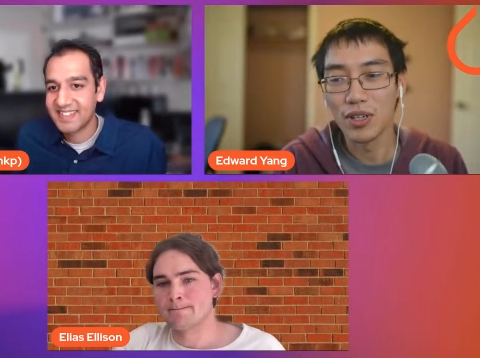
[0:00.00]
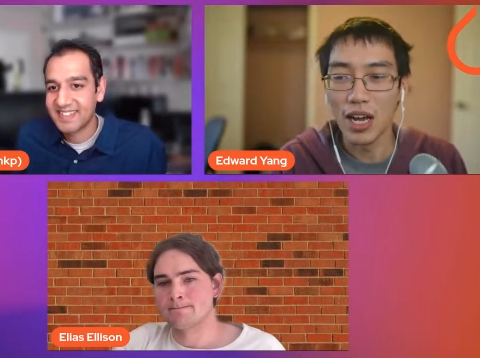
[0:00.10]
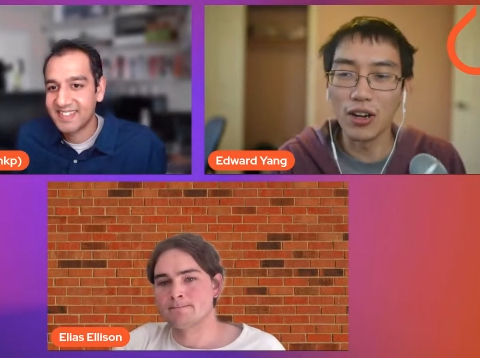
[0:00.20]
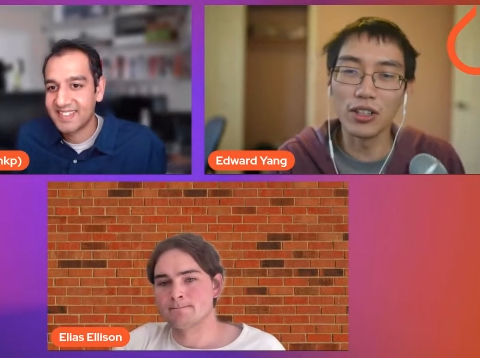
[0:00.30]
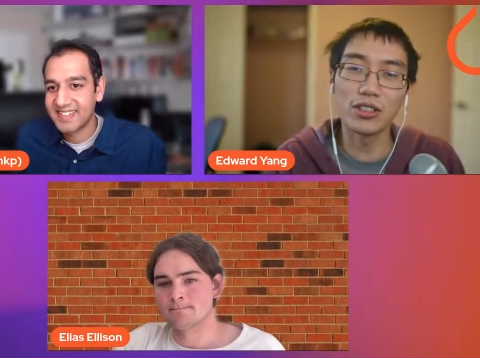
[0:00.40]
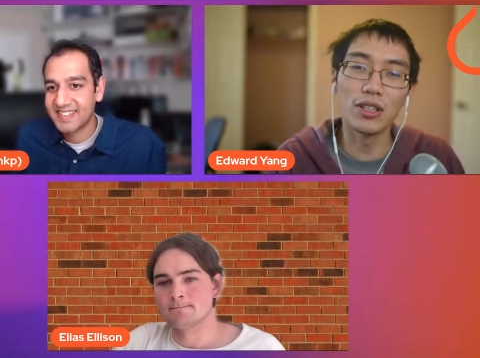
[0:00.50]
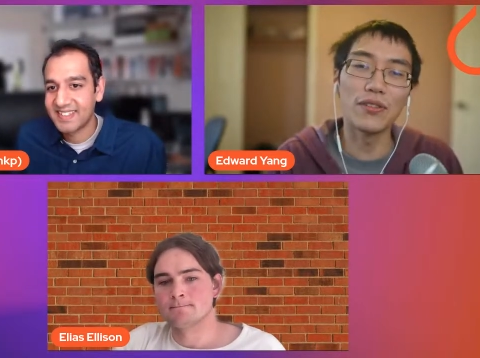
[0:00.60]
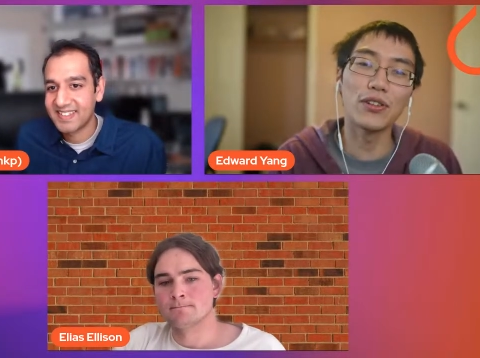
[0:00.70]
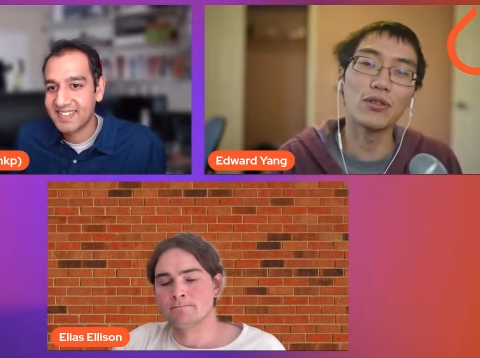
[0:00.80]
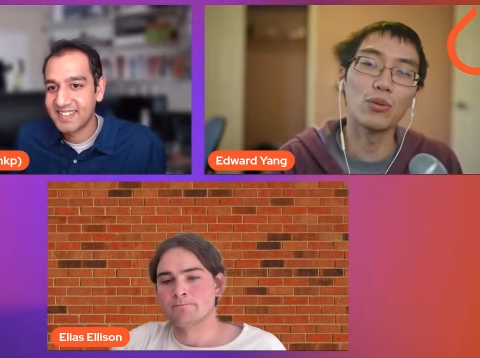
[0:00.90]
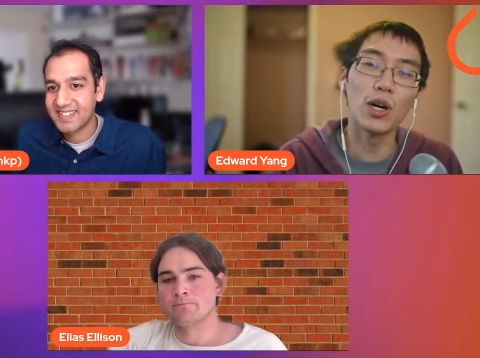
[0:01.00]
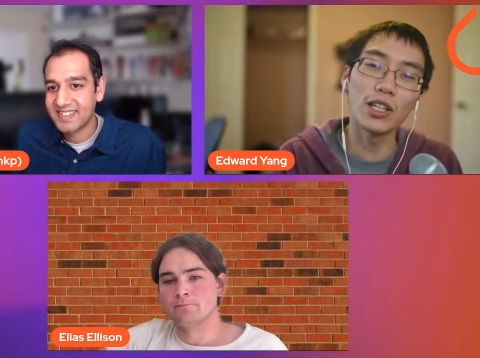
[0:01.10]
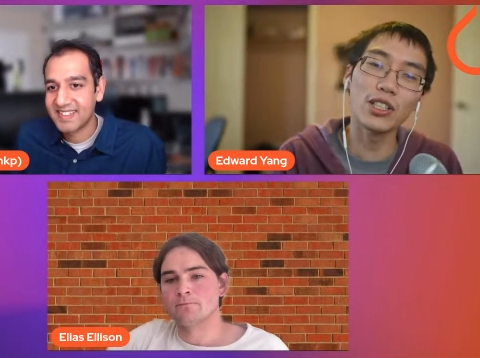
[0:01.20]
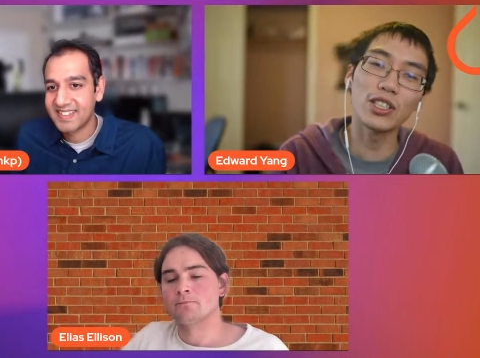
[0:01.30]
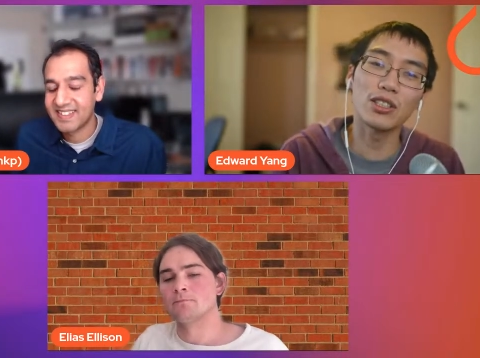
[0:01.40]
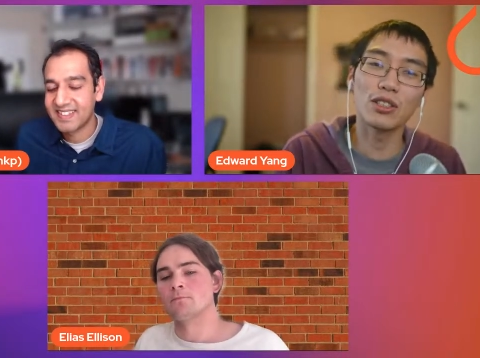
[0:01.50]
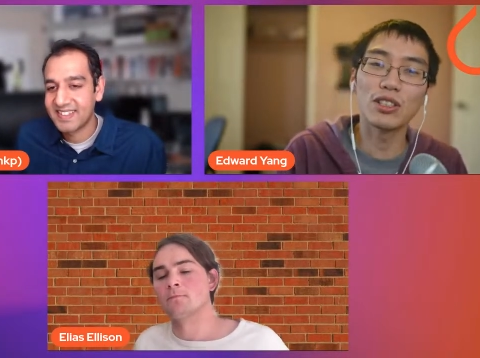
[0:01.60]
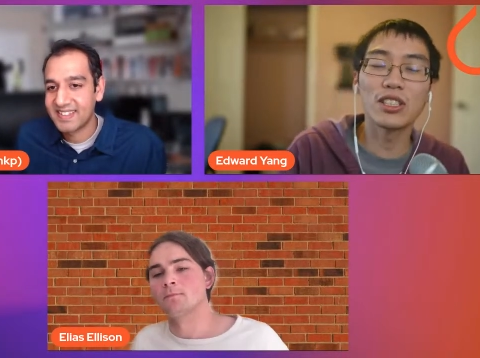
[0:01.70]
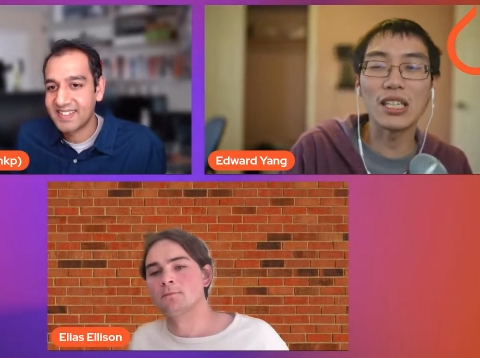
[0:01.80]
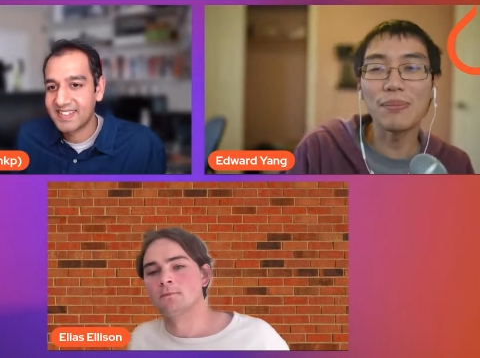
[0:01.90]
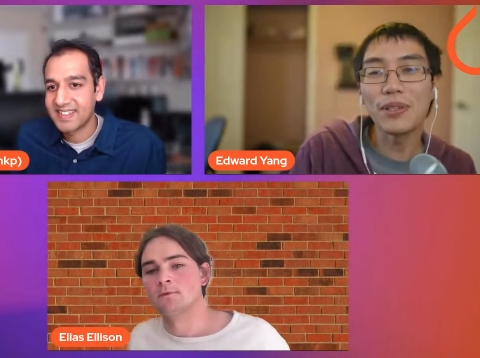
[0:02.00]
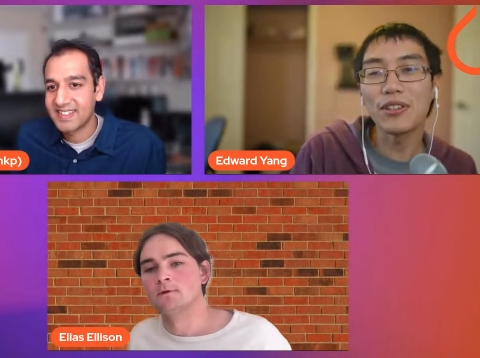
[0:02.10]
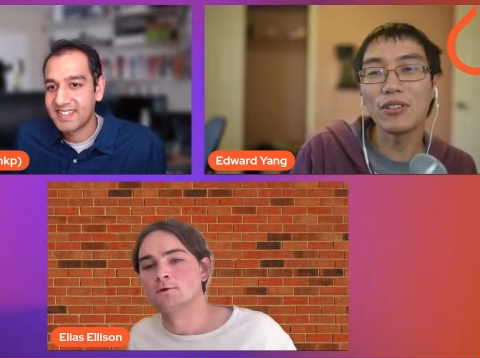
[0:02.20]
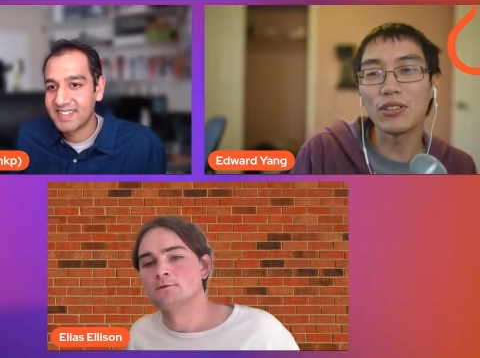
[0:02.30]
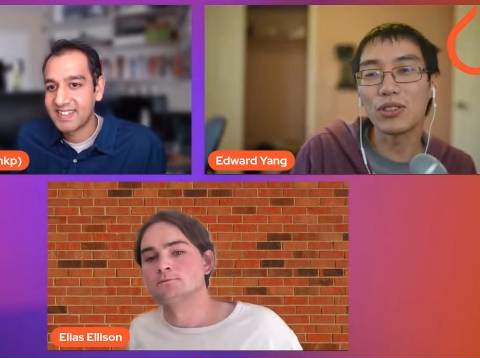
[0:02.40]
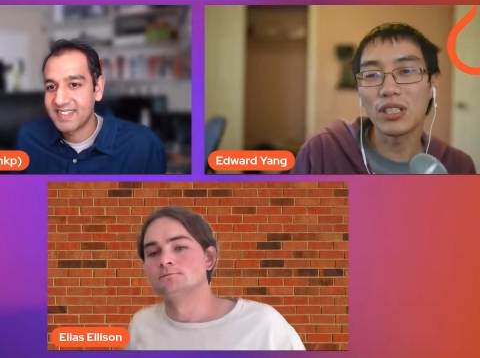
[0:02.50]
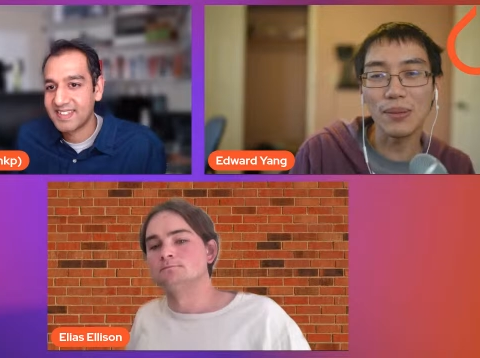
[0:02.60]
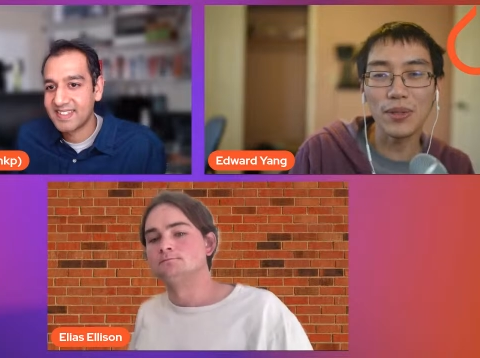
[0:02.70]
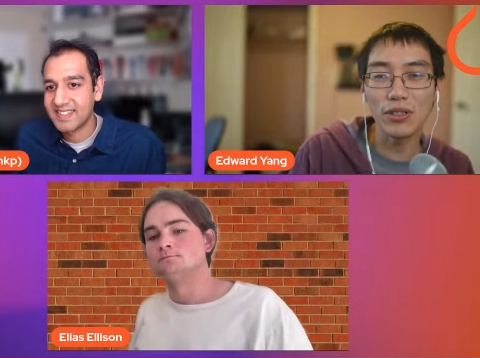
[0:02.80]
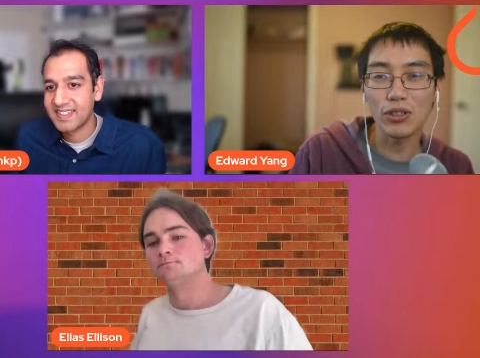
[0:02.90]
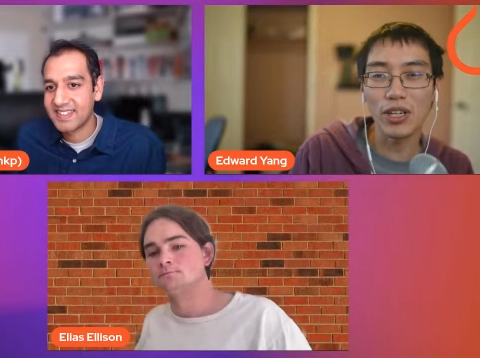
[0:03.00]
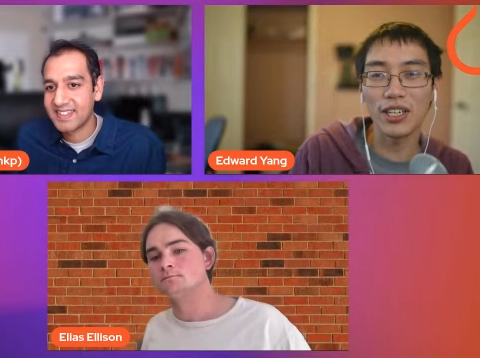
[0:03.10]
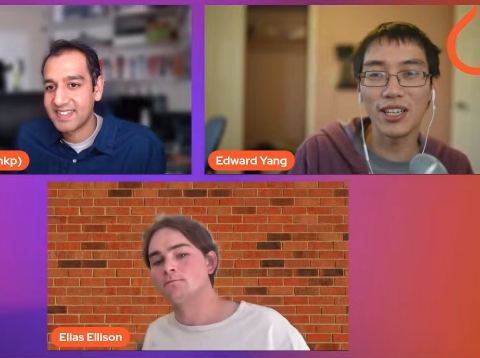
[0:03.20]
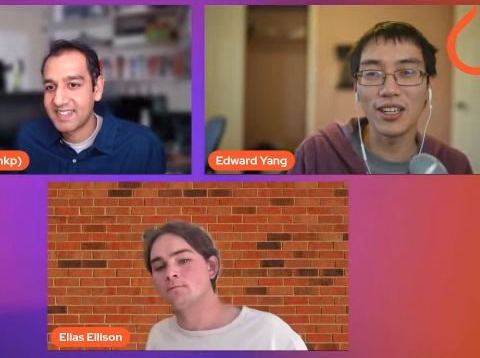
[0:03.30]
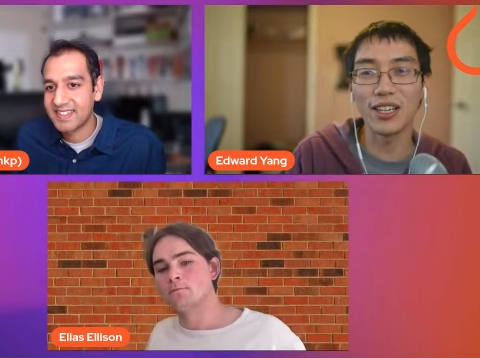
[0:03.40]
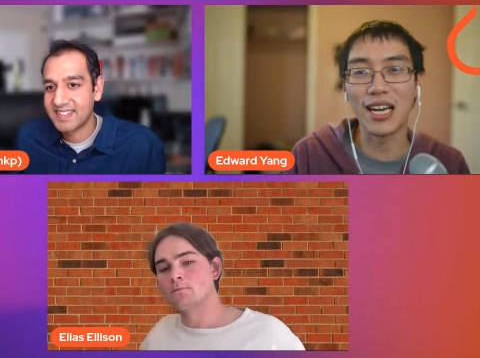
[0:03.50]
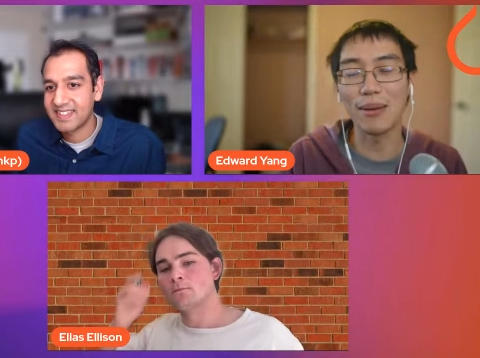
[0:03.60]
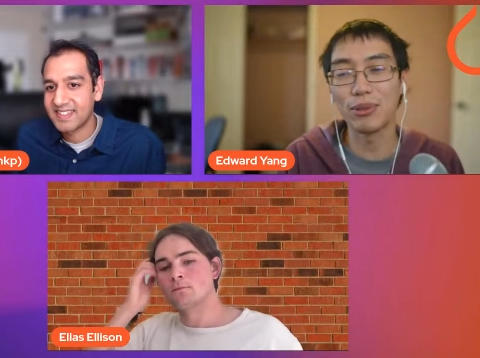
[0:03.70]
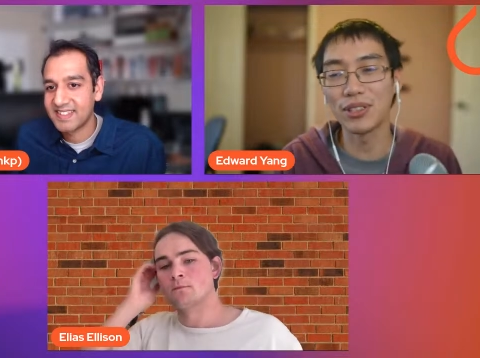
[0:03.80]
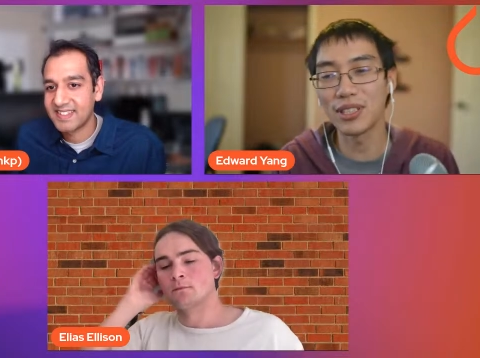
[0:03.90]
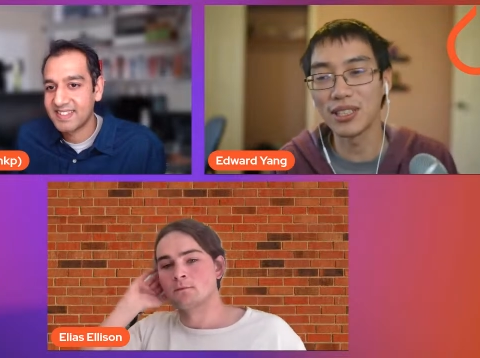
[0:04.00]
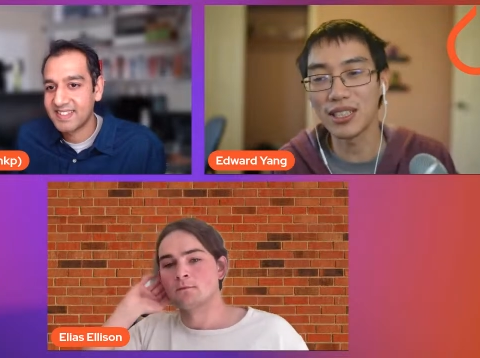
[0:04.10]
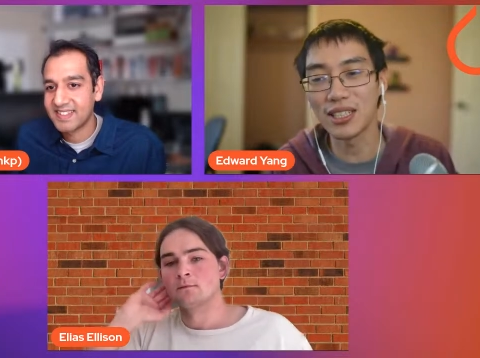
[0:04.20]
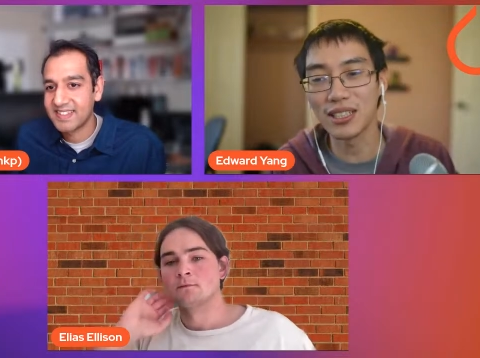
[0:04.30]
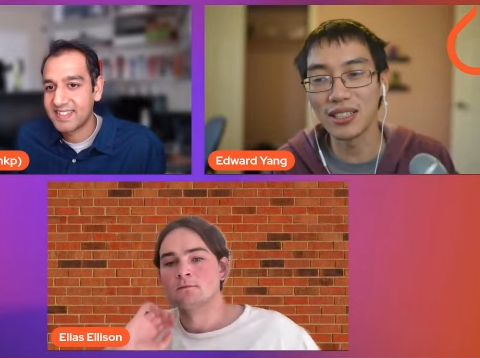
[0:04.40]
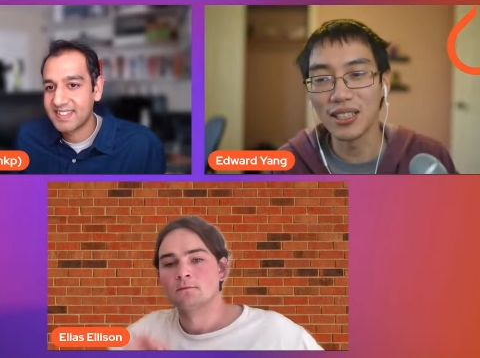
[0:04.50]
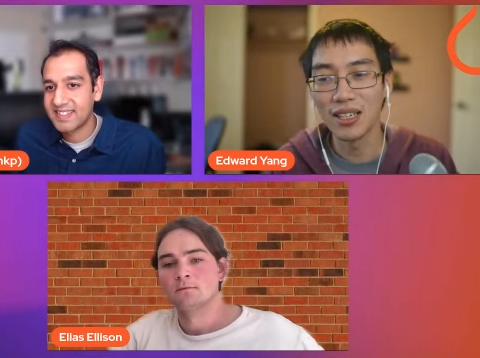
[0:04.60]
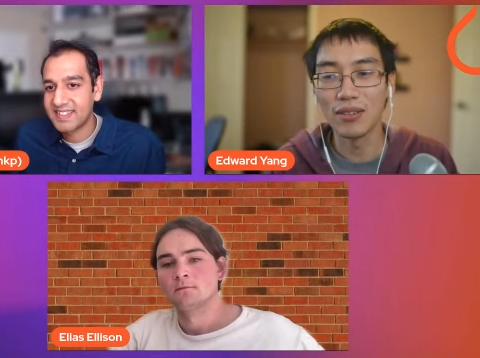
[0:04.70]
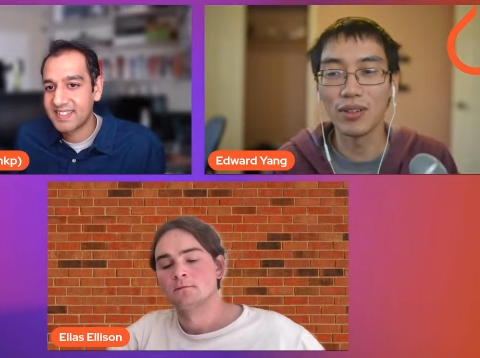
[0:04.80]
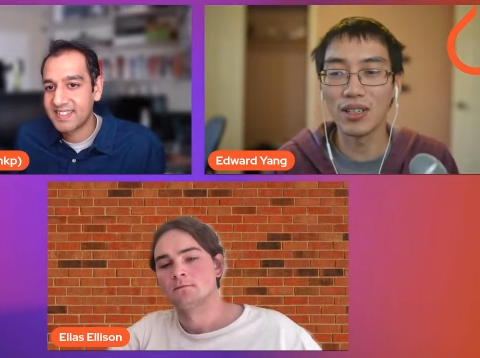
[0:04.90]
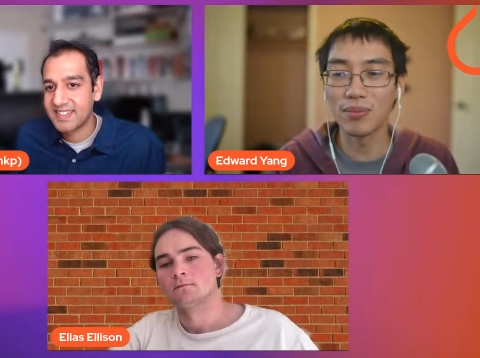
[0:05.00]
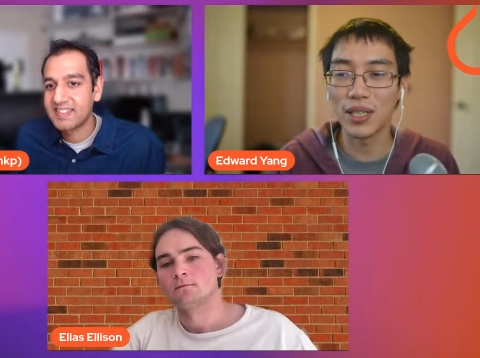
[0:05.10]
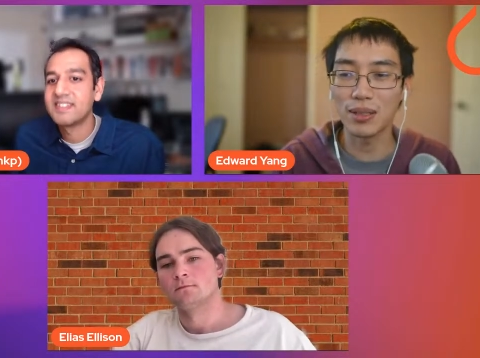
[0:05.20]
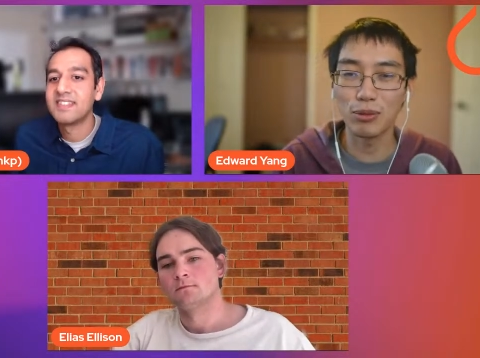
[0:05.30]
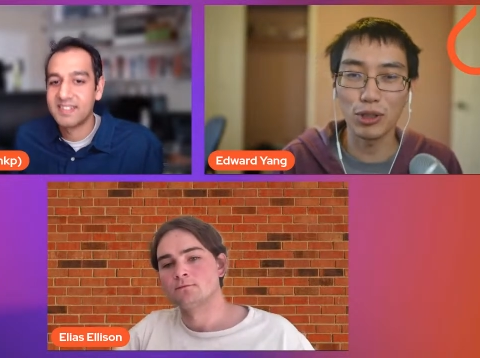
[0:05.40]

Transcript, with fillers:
Speaker 1: And also, if you want to just CPU, do CPU training on Apple Silicon with mixed mm-hmm.